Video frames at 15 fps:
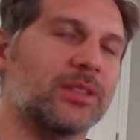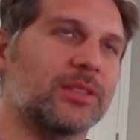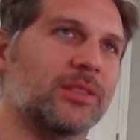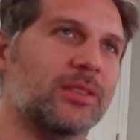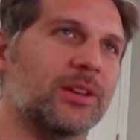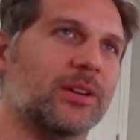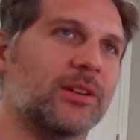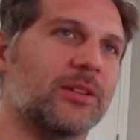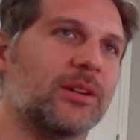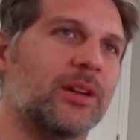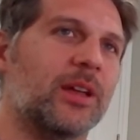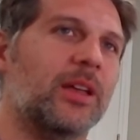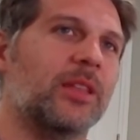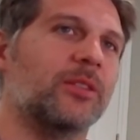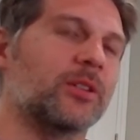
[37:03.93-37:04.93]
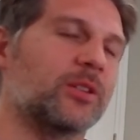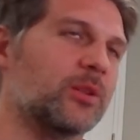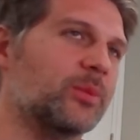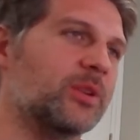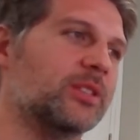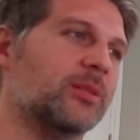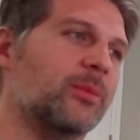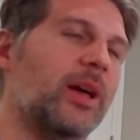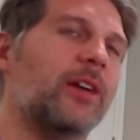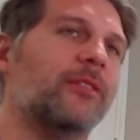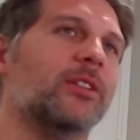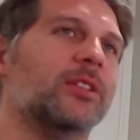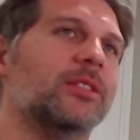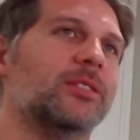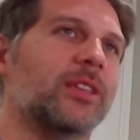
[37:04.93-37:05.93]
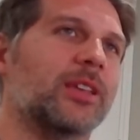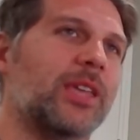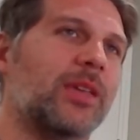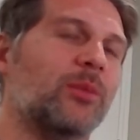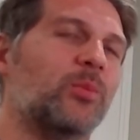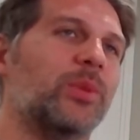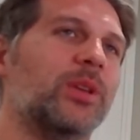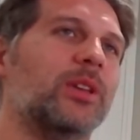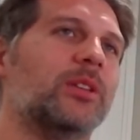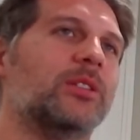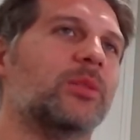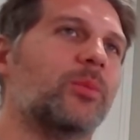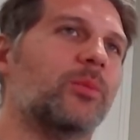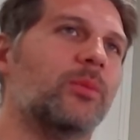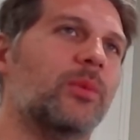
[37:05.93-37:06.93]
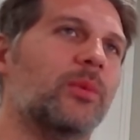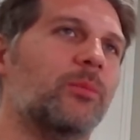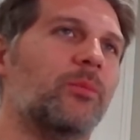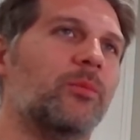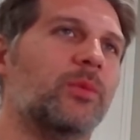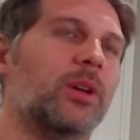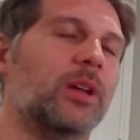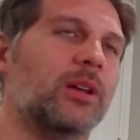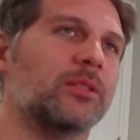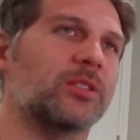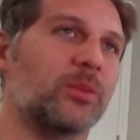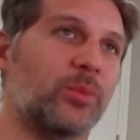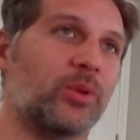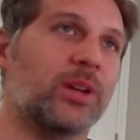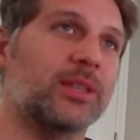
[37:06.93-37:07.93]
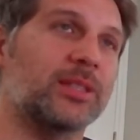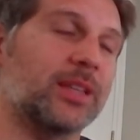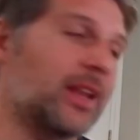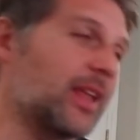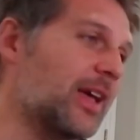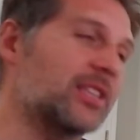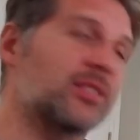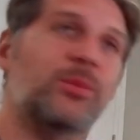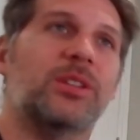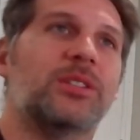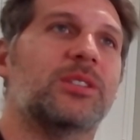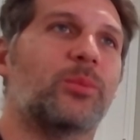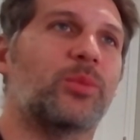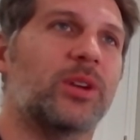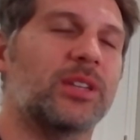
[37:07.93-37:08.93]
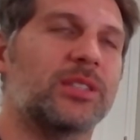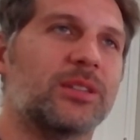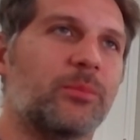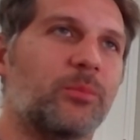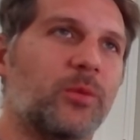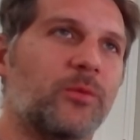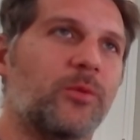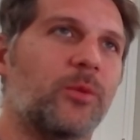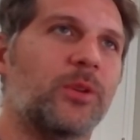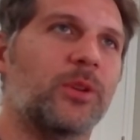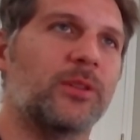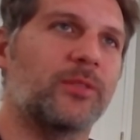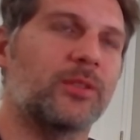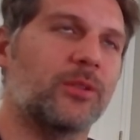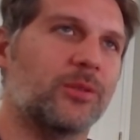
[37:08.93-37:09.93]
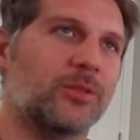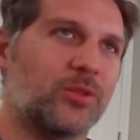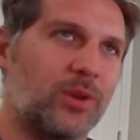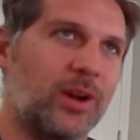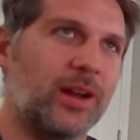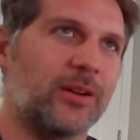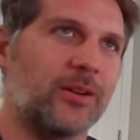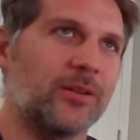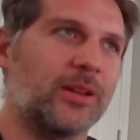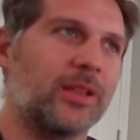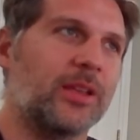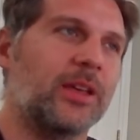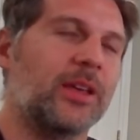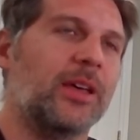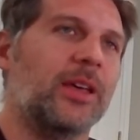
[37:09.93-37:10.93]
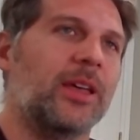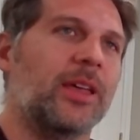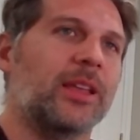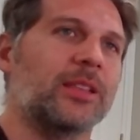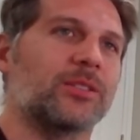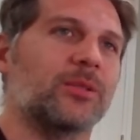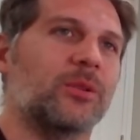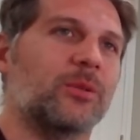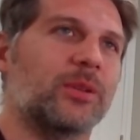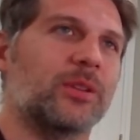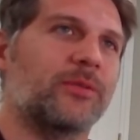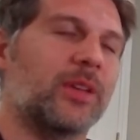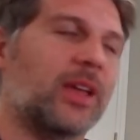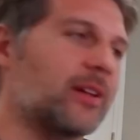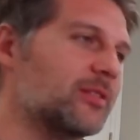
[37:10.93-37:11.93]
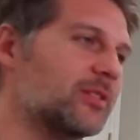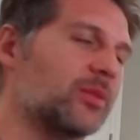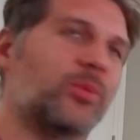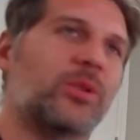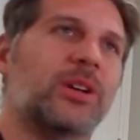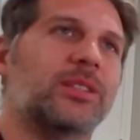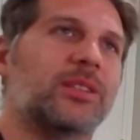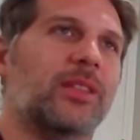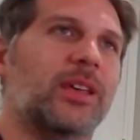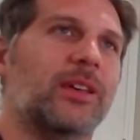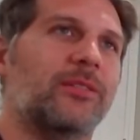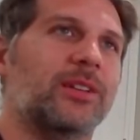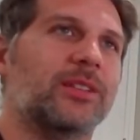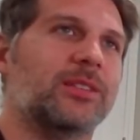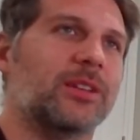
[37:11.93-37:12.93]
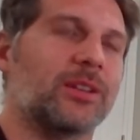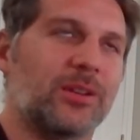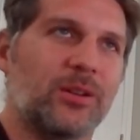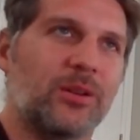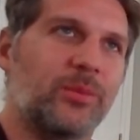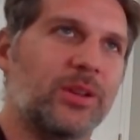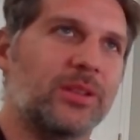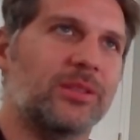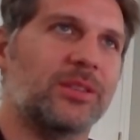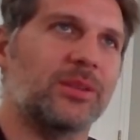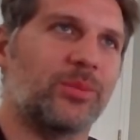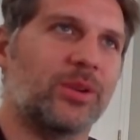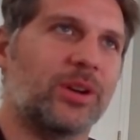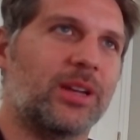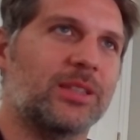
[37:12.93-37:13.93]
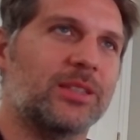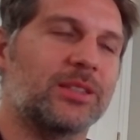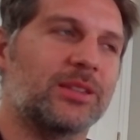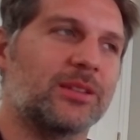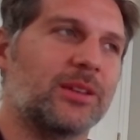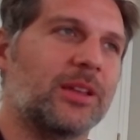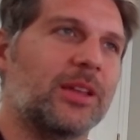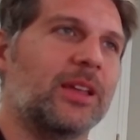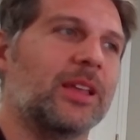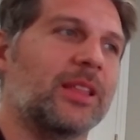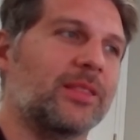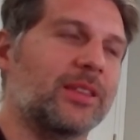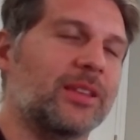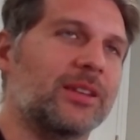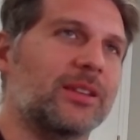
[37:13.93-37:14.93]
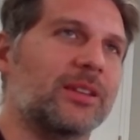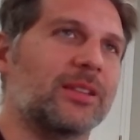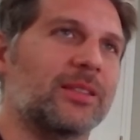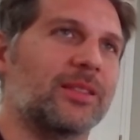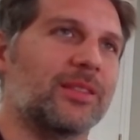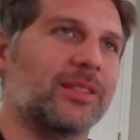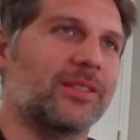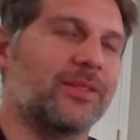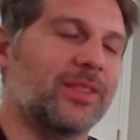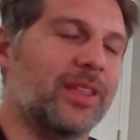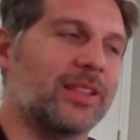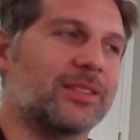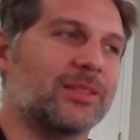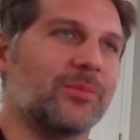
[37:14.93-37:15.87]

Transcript: there. There could be some evidence that can be suppressed, and it has to be suppressed before you even go to trial. And so if you haven't suppressed the evidence, and it could have been suppressed, then that's a